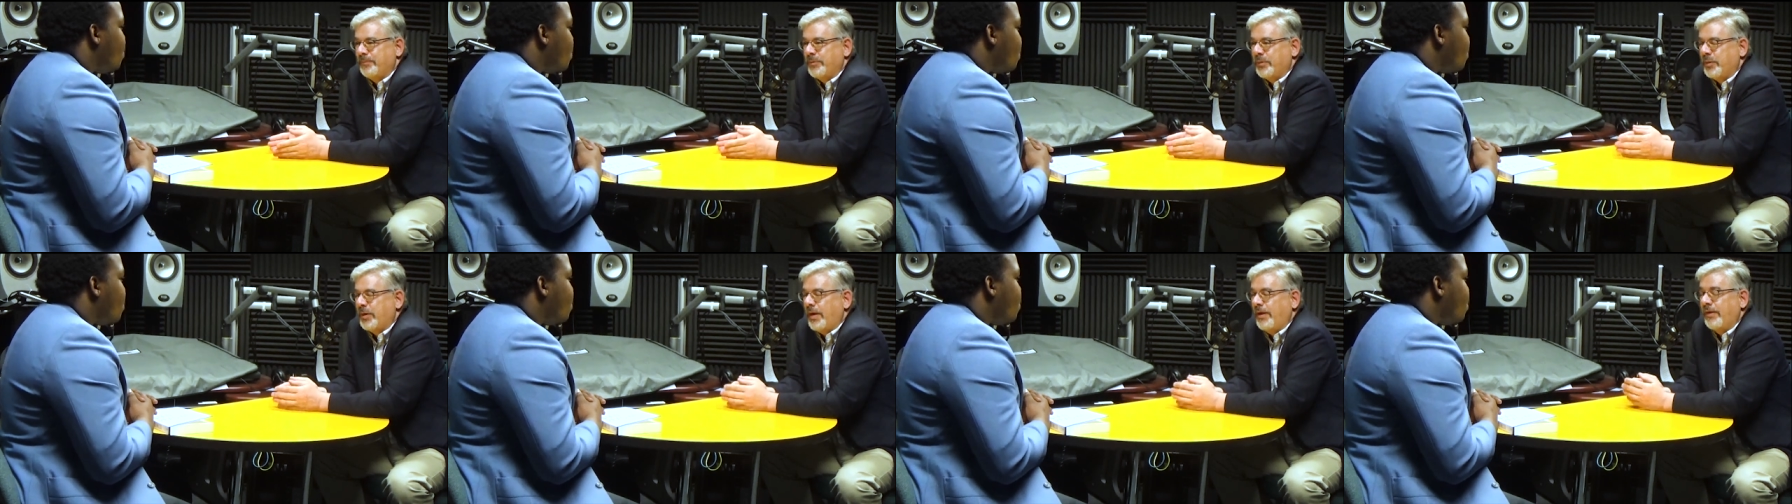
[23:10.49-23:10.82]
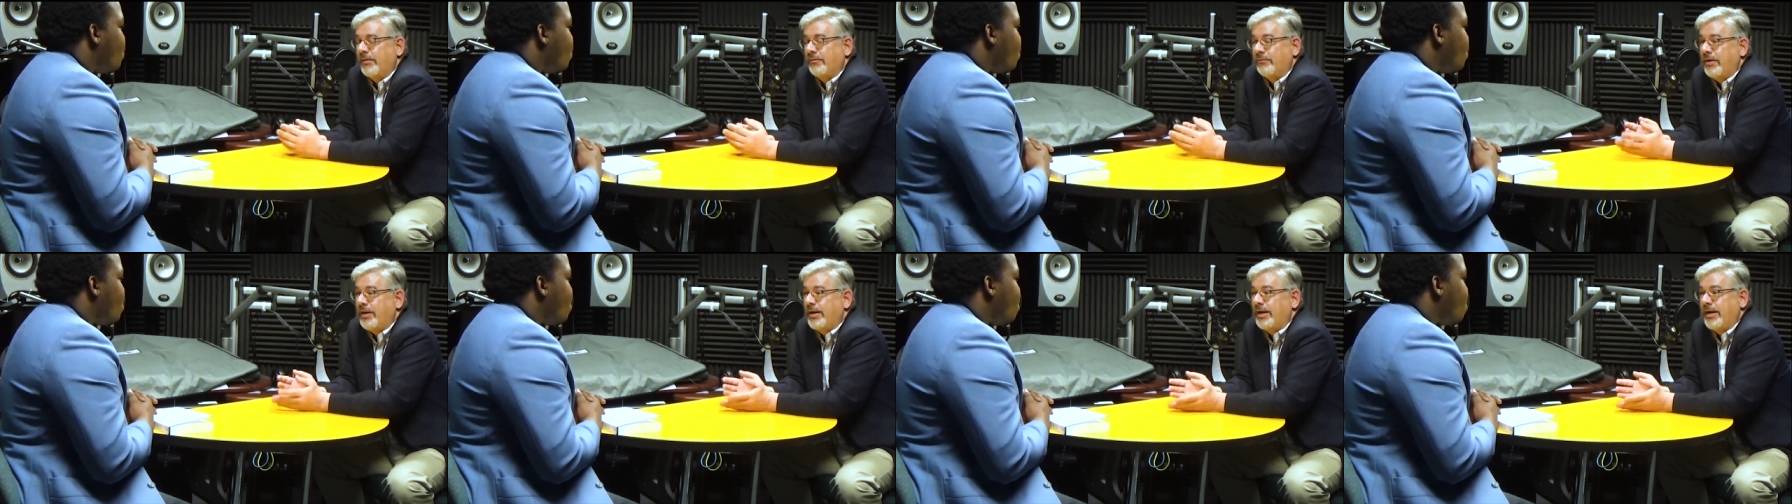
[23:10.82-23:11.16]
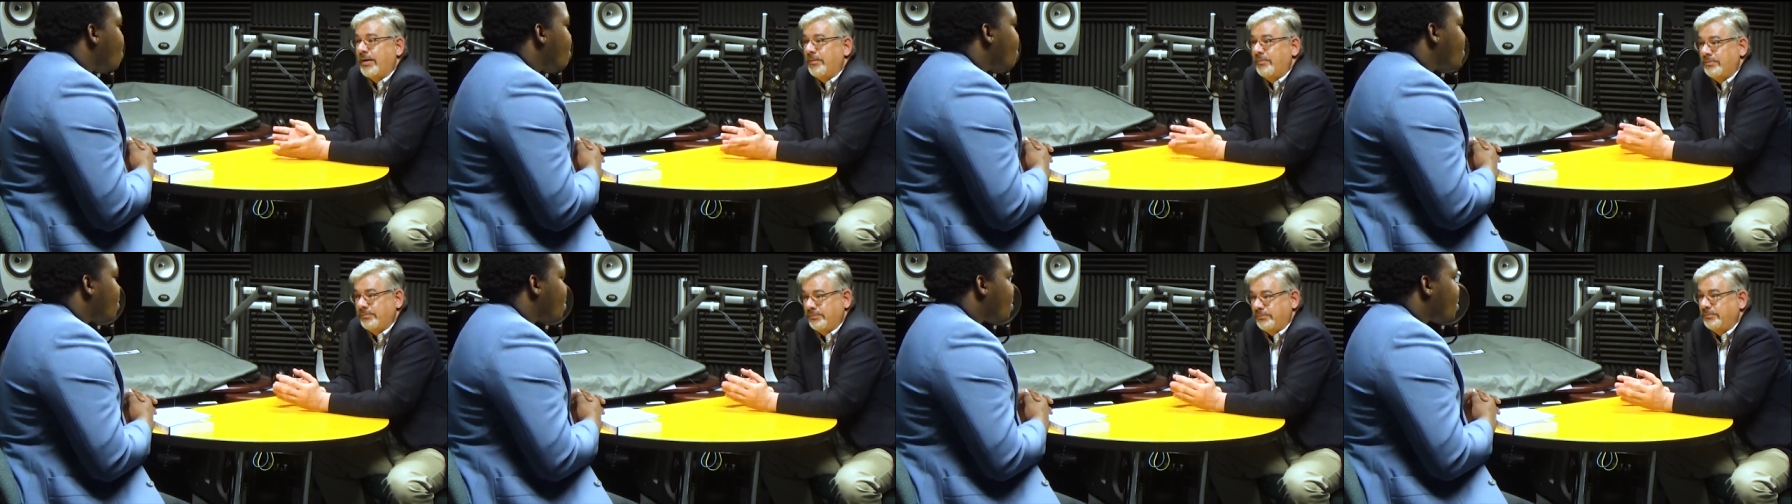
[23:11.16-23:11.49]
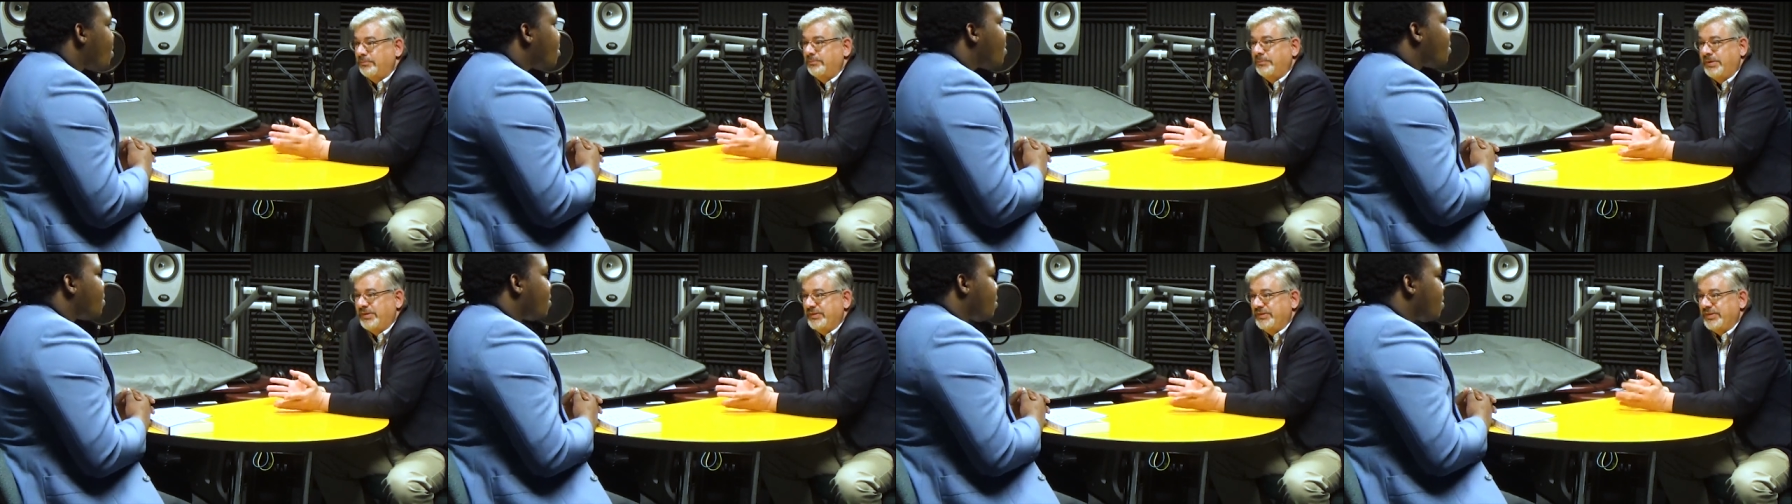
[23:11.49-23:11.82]
okay, that ran on
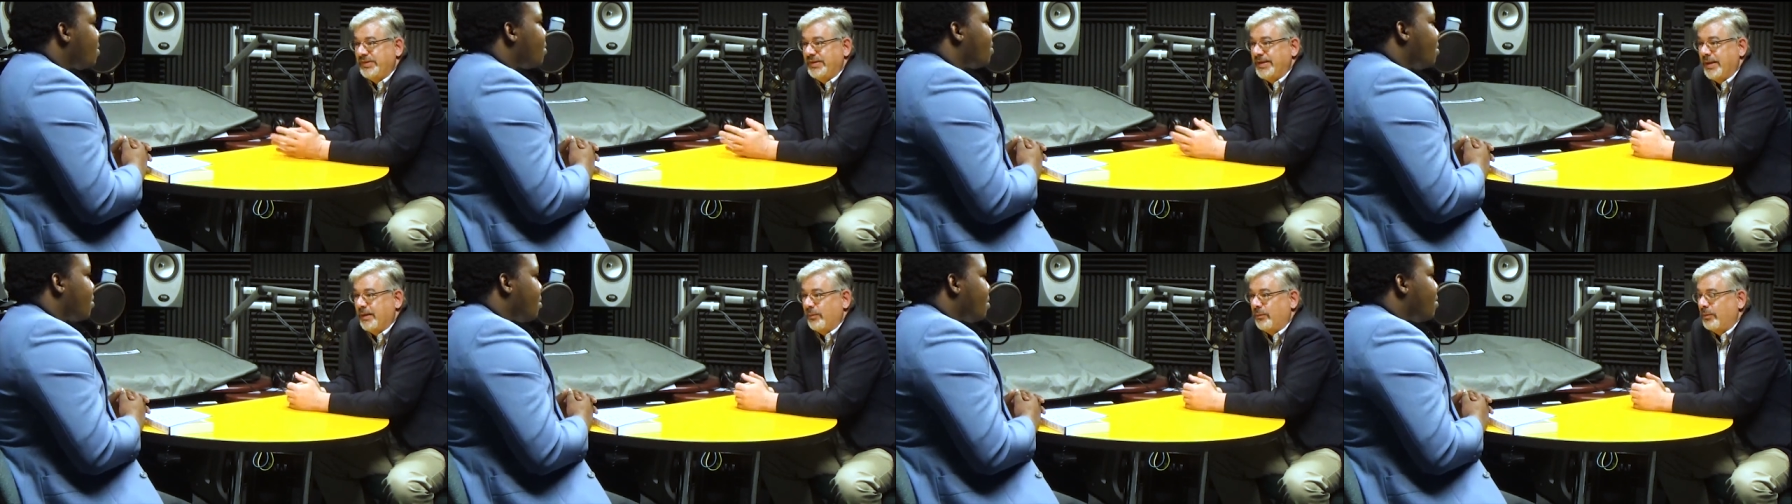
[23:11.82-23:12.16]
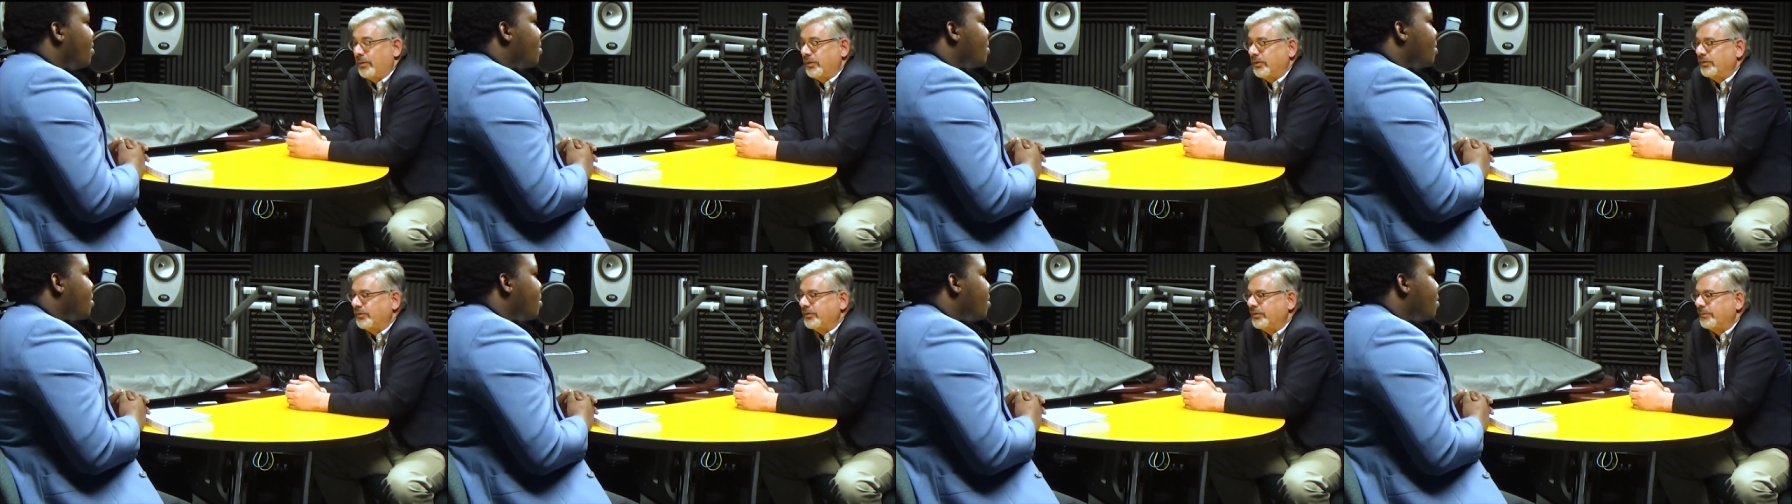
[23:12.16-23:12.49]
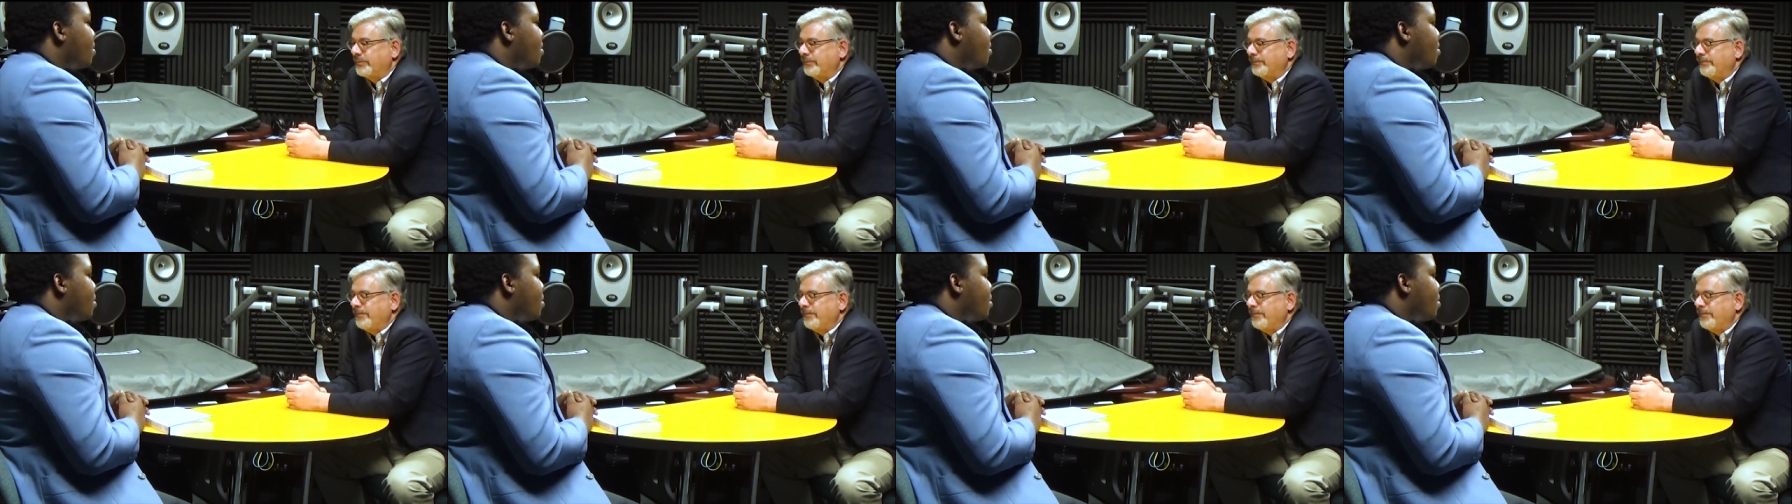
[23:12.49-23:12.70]
PC networks,